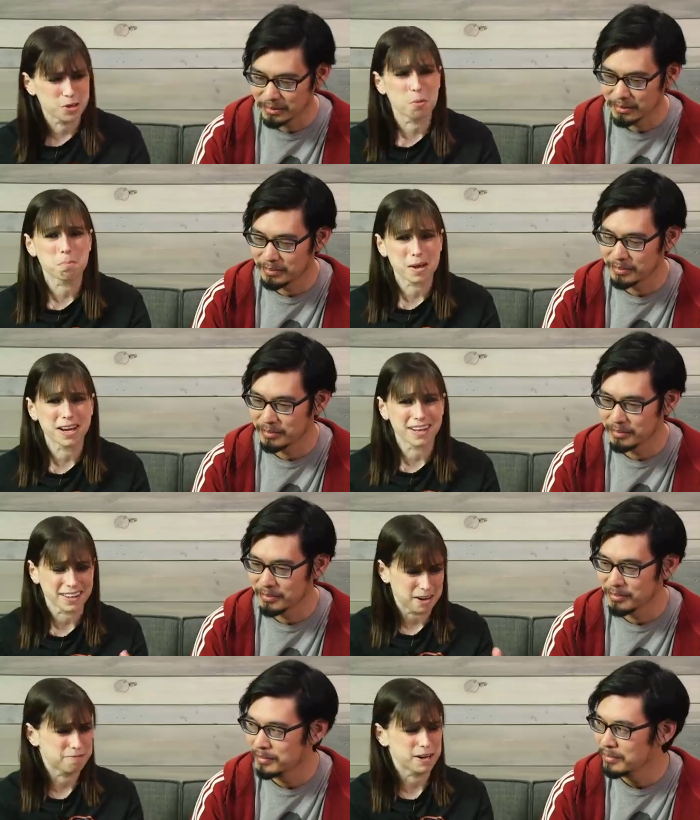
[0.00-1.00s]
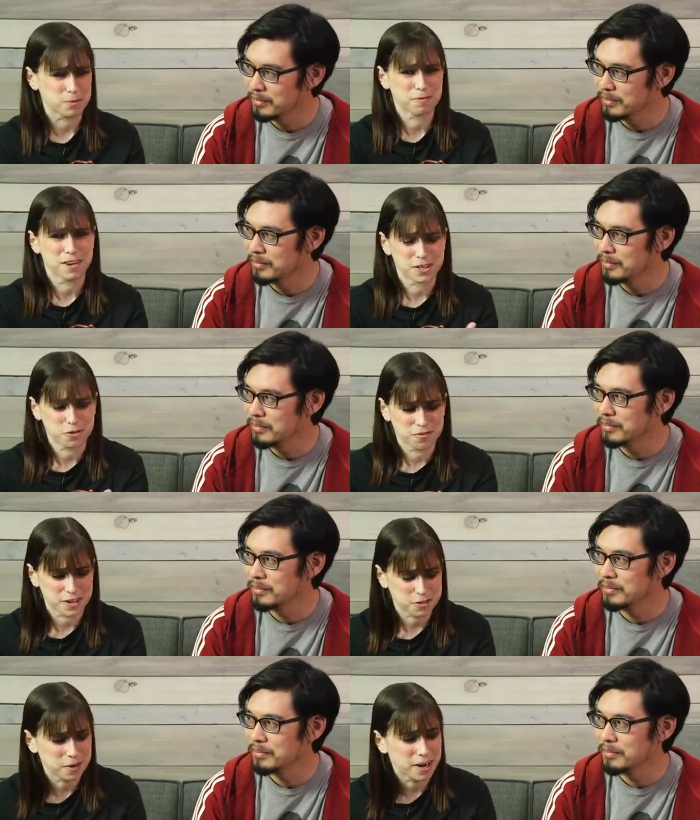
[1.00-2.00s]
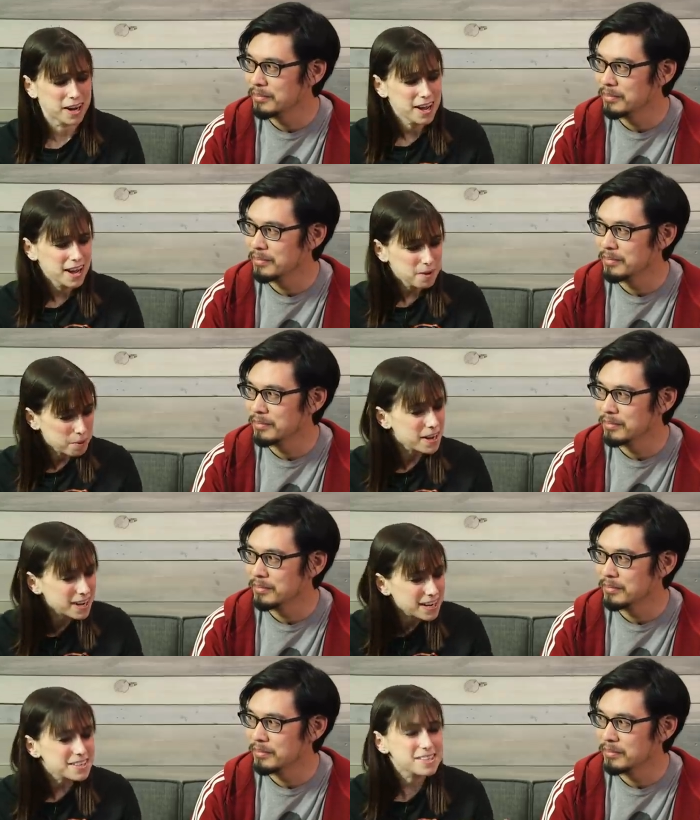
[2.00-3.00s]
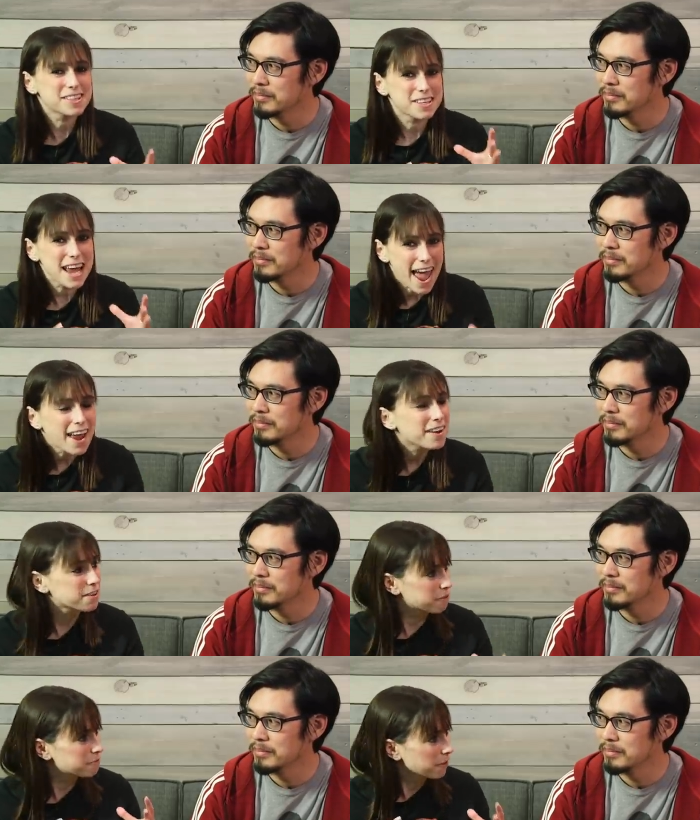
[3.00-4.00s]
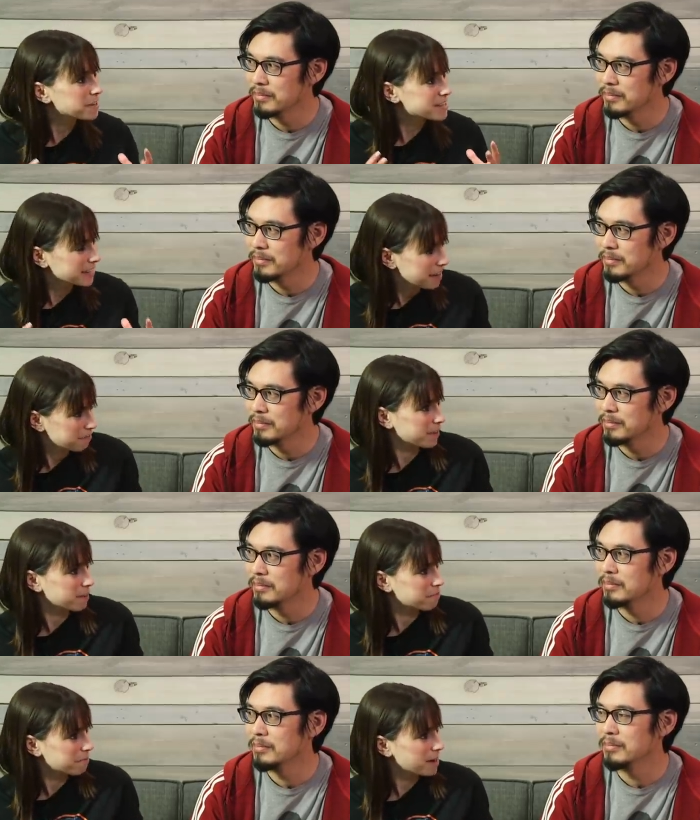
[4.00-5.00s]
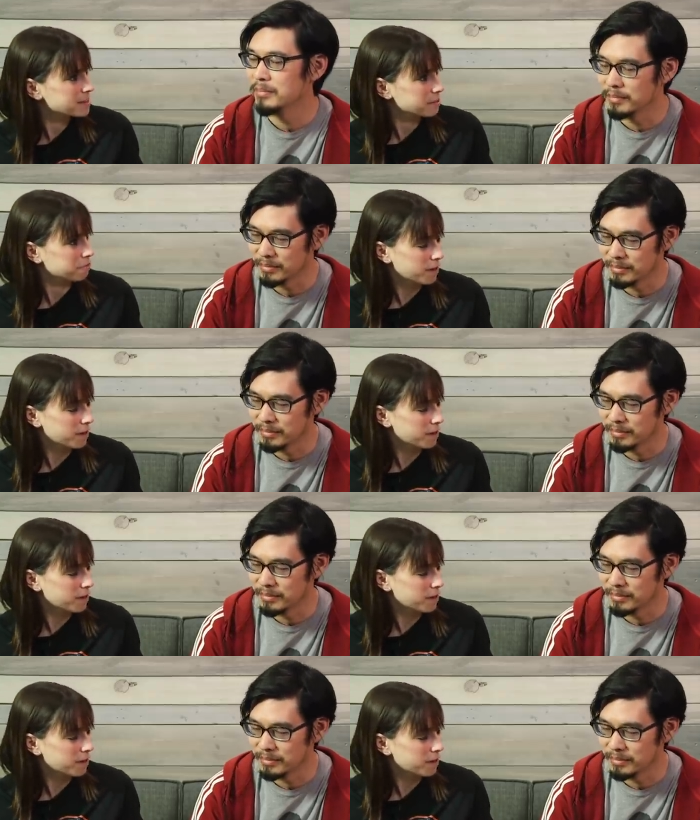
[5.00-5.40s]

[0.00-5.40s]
Speaker 1: yeah. I don't mean it like phase one, phase two, phase three, but it is the end of a very significant phase of the mm -hmm.